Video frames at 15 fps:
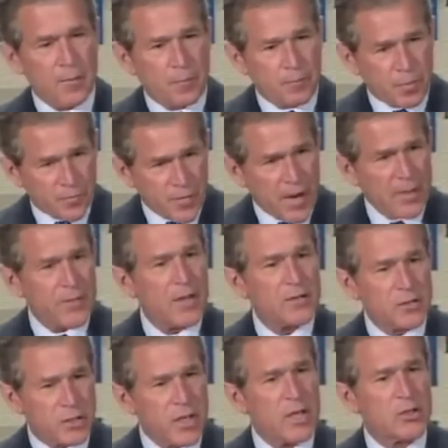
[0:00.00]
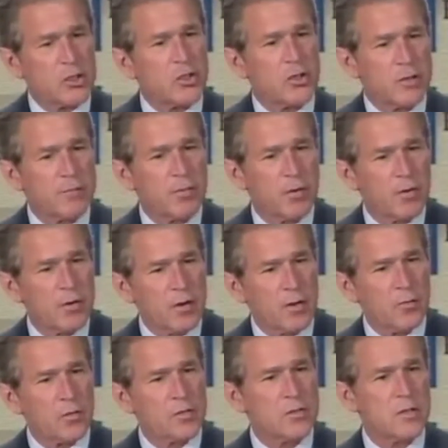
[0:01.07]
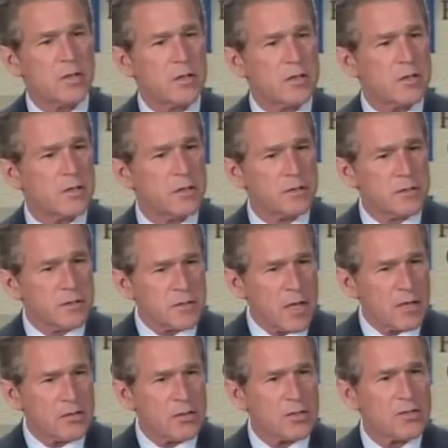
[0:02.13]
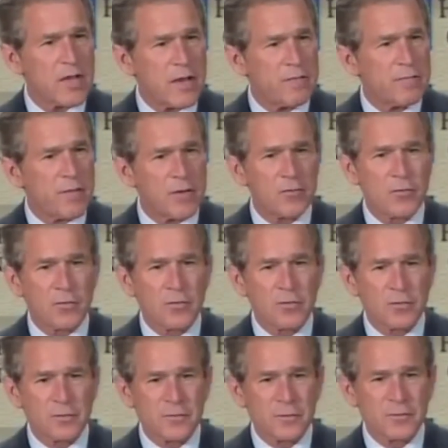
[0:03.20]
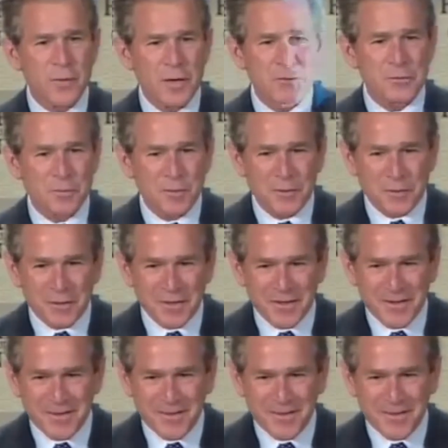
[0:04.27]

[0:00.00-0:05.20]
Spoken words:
provide the education component. In other words, this is not just a federal responsibility.